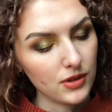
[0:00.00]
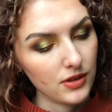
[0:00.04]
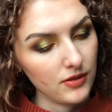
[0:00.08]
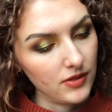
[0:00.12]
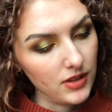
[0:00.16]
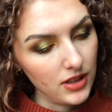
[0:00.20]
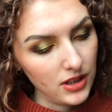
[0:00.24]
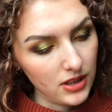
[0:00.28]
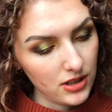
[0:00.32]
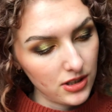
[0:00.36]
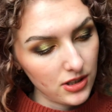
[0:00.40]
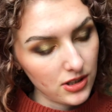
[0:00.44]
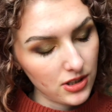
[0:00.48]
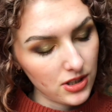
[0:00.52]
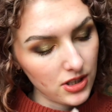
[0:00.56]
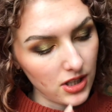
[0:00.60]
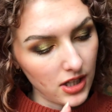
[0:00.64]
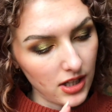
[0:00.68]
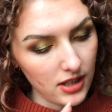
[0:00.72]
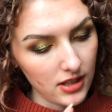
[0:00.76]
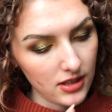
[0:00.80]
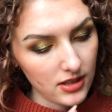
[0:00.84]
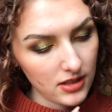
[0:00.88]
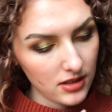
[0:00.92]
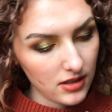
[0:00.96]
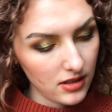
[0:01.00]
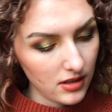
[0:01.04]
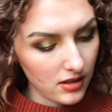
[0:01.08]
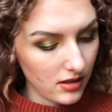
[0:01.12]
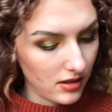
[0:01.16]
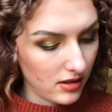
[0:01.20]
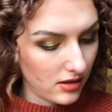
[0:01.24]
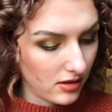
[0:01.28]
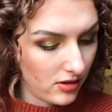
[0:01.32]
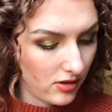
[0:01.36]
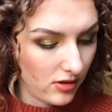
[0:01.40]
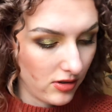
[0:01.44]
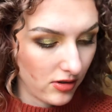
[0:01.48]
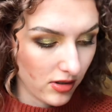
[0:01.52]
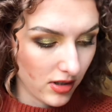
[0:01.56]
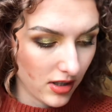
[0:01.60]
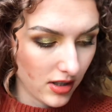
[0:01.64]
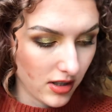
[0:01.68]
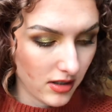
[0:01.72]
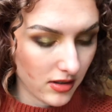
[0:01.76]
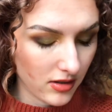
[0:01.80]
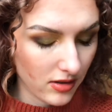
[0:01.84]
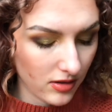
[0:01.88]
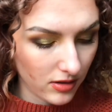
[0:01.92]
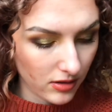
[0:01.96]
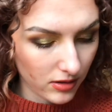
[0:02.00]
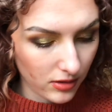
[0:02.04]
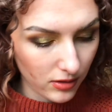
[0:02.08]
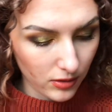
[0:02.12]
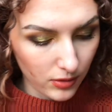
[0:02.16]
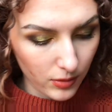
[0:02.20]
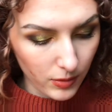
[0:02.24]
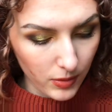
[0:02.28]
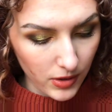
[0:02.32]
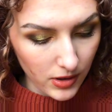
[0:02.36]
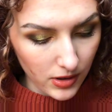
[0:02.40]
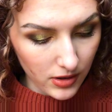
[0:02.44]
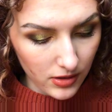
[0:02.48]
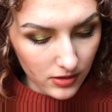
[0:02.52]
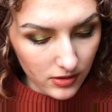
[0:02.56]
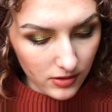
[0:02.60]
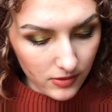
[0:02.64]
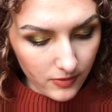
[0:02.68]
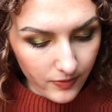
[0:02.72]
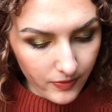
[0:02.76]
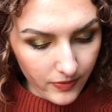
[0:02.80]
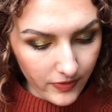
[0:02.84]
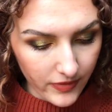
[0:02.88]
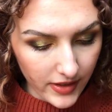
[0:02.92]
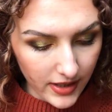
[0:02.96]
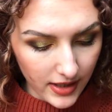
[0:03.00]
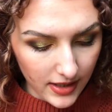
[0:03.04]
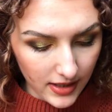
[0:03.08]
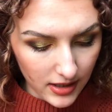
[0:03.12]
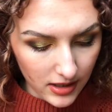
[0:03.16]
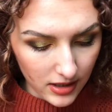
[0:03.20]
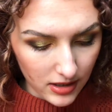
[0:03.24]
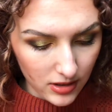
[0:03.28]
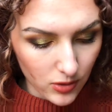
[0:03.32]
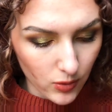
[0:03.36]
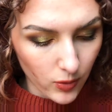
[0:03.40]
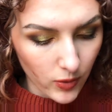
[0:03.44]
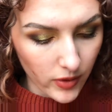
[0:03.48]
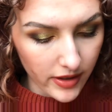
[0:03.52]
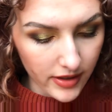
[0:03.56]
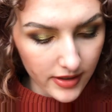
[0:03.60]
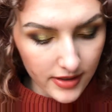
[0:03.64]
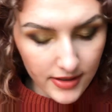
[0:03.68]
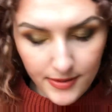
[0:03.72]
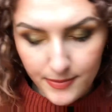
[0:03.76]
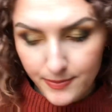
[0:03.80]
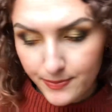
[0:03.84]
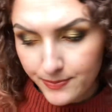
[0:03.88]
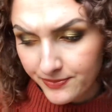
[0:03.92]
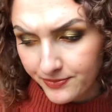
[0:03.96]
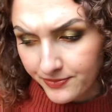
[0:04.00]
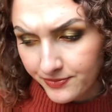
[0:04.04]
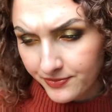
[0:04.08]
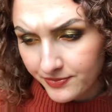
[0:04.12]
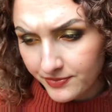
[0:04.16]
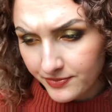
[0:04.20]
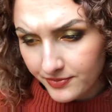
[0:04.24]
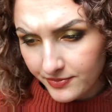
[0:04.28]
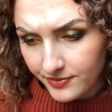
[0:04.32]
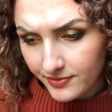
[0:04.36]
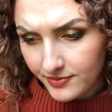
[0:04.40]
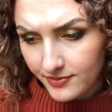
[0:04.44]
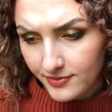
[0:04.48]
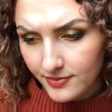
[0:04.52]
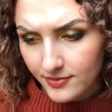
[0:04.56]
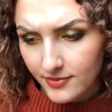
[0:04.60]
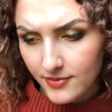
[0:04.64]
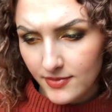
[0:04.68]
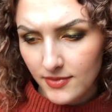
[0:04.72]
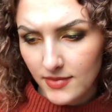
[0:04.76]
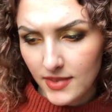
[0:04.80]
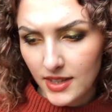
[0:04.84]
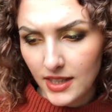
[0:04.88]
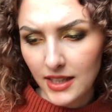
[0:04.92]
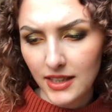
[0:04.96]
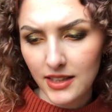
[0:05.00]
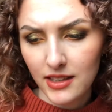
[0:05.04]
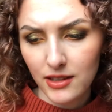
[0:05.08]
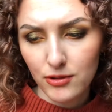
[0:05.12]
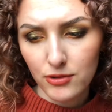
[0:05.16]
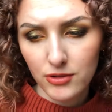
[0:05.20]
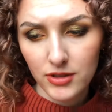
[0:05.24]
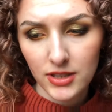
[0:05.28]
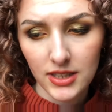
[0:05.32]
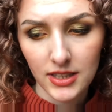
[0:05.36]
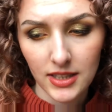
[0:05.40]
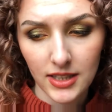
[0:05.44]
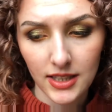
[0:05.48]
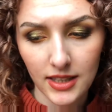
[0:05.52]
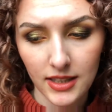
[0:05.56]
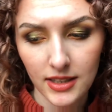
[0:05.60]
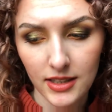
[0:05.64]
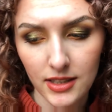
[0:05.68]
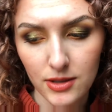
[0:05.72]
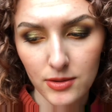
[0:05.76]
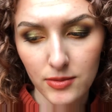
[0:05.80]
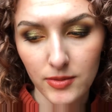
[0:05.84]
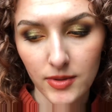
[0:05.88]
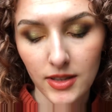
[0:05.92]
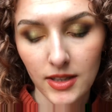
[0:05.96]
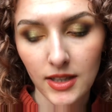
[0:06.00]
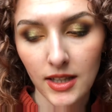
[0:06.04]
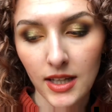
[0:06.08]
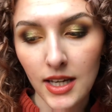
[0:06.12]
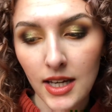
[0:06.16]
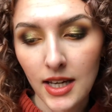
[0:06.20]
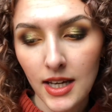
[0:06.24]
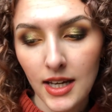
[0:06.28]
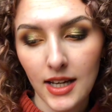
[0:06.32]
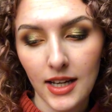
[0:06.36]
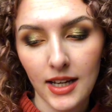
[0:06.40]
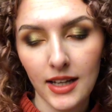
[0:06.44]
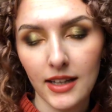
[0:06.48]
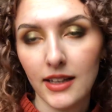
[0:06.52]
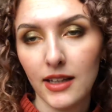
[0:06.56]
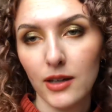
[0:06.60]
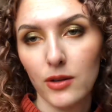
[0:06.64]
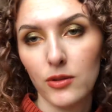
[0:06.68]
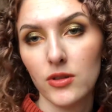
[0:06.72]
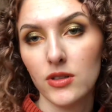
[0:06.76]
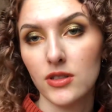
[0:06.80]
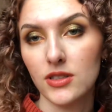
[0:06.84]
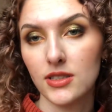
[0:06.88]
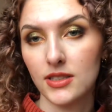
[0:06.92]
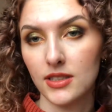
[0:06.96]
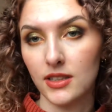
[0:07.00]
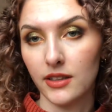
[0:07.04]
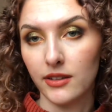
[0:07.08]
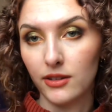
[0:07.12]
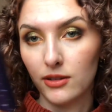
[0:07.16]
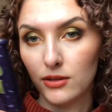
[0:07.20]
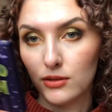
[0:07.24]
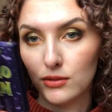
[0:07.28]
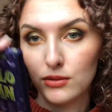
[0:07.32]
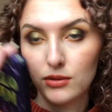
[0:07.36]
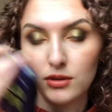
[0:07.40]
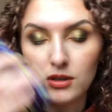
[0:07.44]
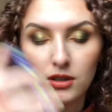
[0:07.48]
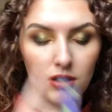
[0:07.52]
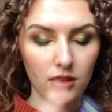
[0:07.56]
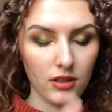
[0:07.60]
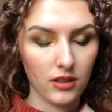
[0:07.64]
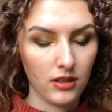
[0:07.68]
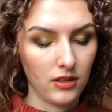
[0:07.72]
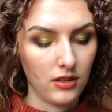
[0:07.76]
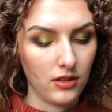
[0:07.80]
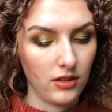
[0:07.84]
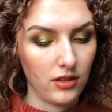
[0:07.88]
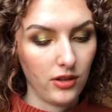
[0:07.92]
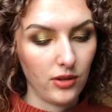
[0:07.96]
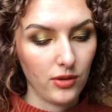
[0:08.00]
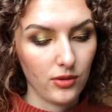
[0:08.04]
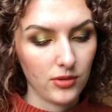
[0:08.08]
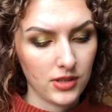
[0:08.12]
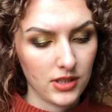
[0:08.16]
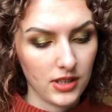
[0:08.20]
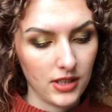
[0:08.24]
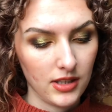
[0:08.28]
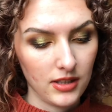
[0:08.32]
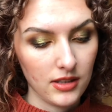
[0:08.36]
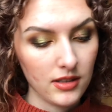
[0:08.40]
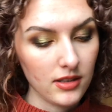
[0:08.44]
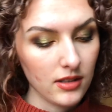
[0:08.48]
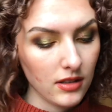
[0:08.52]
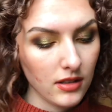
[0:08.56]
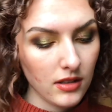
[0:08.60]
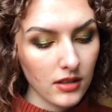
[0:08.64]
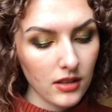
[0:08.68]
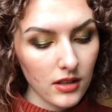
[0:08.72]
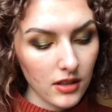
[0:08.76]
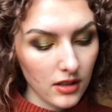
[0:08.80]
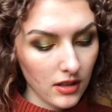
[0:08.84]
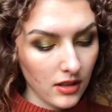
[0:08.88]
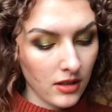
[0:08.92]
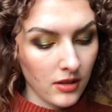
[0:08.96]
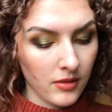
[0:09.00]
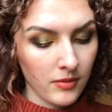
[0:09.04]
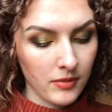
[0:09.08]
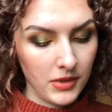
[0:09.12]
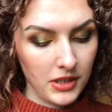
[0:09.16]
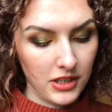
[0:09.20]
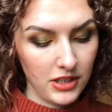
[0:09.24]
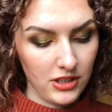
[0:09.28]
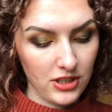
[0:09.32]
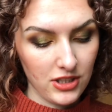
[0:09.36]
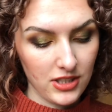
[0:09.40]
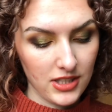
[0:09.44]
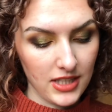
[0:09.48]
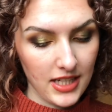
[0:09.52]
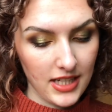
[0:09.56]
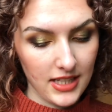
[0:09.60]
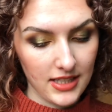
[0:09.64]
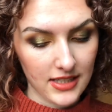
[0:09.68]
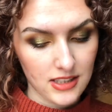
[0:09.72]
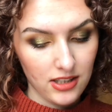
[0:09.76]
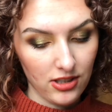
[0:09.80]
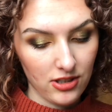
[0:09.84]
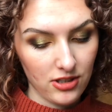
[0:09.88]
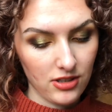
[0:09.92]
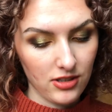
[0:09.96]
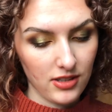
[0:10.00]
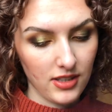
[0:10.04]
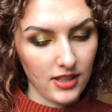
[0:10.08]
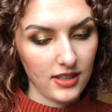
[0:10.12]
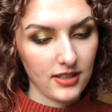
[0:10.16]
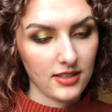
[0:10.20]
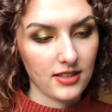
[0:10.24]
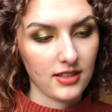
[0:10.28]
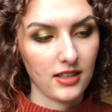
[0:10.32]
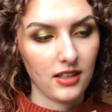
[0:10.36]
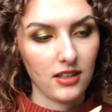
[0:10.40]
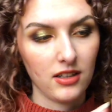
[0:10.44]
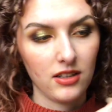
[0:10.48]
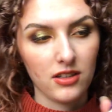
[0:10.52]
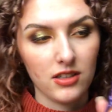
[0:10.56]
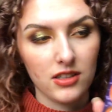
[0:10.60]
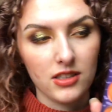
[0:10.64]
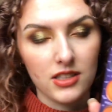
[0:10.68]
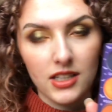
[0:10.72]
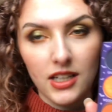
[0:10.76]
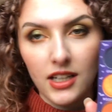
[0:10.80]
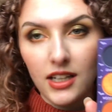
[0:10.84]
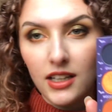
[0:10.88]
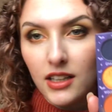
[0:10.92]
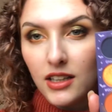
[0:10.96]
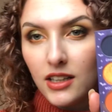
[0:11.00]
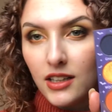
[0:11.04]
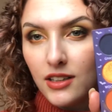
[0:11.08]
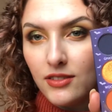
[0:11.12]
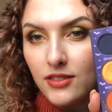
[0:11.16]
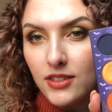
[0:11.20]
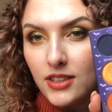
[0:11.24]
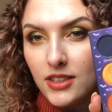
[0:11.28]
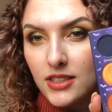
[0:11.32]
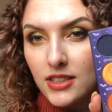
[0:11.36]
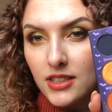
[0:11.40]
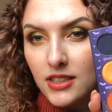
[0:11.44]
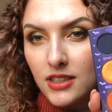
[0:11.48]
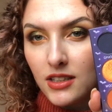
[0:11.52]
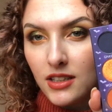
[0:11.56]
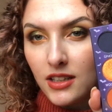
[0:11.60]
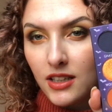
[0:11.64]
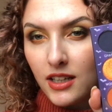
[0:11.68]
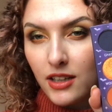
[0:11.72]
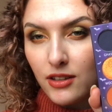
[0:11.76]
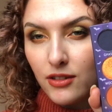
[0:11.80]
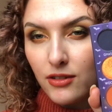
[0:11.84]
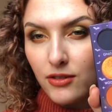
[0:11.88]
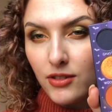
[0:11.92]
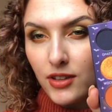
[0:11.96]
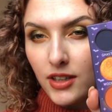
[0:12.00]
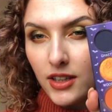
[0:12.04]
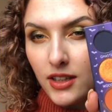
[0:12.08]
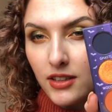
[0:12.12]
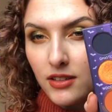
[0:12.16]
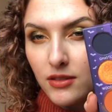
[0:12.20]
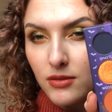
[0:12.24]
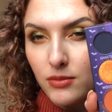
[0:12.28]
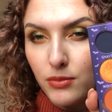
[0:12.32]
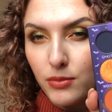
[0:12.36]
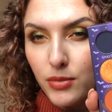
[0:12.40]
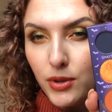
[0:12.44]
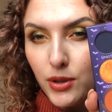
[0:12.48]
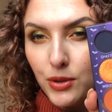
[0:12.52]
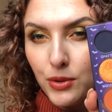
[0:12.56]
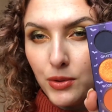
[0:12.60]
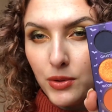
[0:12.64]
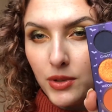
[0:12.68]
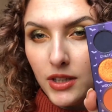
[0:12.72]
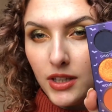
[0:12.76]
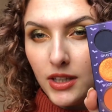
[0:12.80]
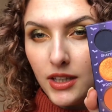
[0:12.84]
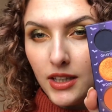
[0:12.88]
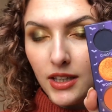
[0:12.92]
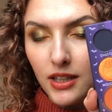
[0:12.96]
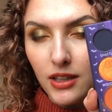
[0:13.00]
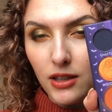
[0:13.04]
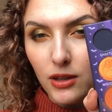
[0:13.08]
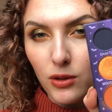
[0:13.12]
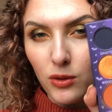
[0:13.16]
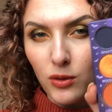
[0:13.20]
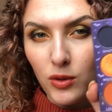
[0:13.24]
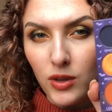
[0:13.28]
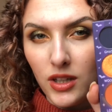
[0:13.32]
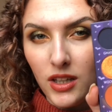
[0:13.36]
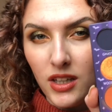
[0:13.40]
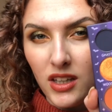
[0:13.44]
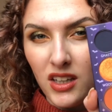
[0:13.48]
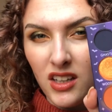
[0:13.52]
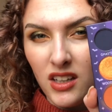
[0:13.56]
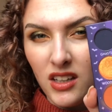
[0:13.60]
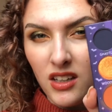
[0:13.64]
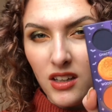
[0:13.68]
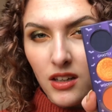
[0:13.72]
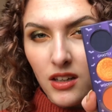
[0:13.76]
of these shades during October, at least once, and I really like this one, and I will still use it. It just has such a nice colors. I love this kind of like pukey, yellowy,